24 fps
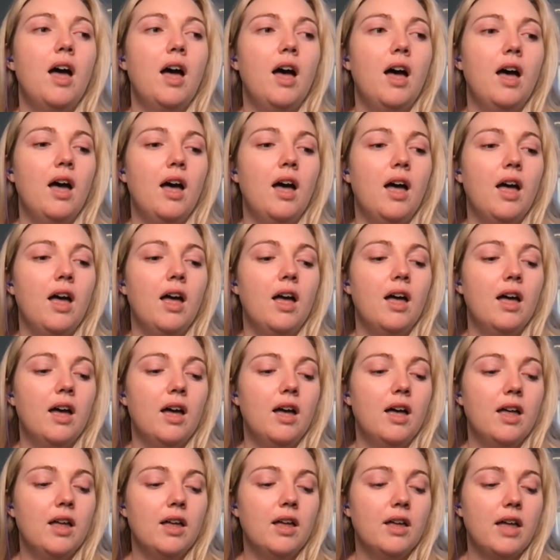
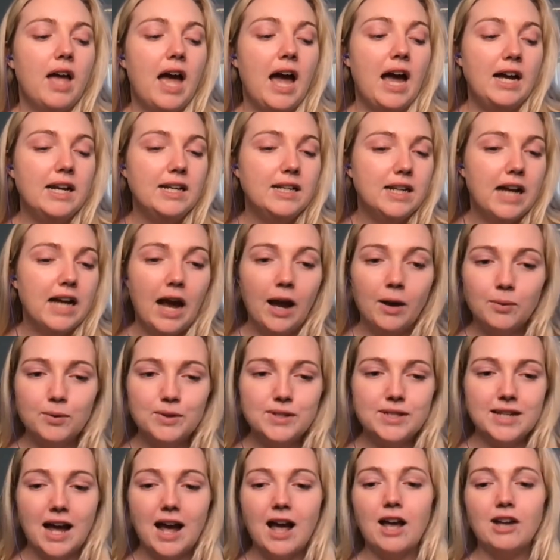I
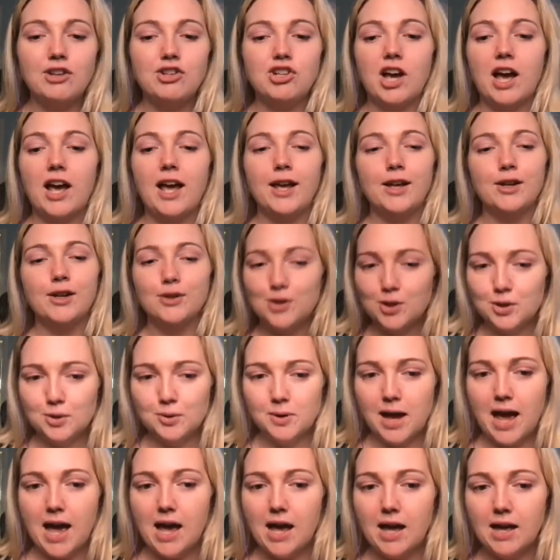was not a child who
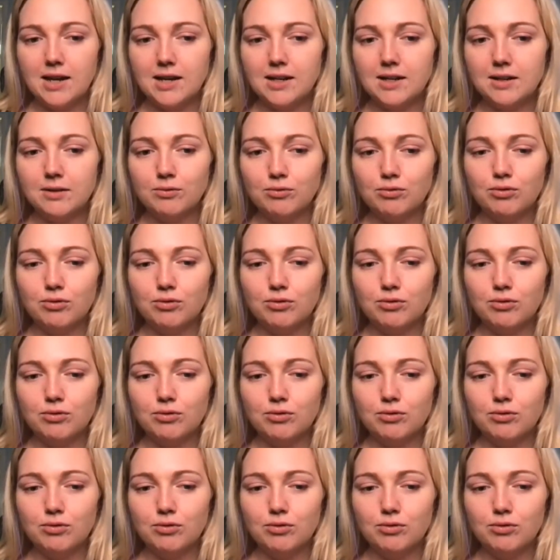had